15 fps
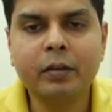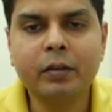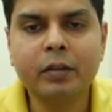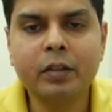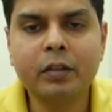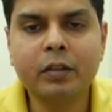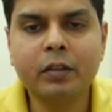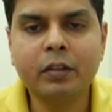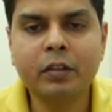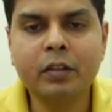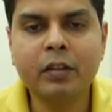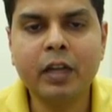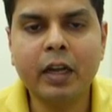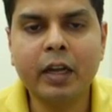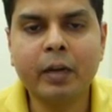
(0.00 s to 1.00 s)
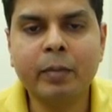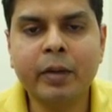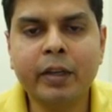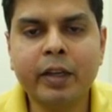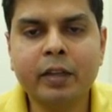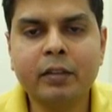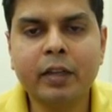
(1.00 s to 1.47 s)
Since this is r
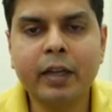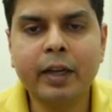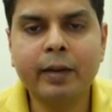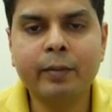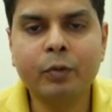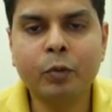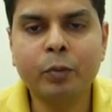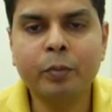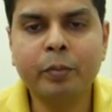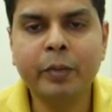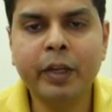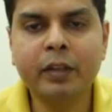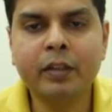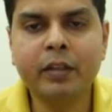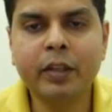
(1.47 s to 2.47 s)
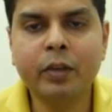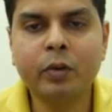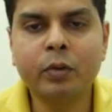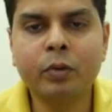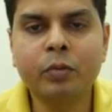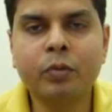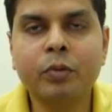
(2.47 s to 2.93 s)
by x, I have to make here
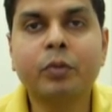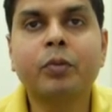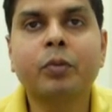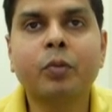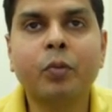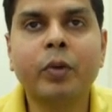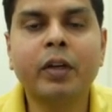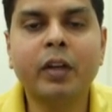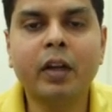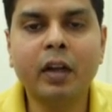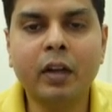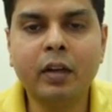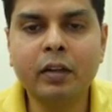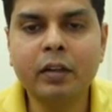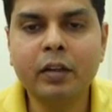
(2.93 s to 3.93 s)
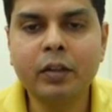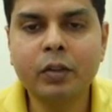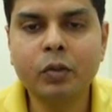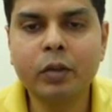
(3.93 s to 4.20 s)
also 1 r,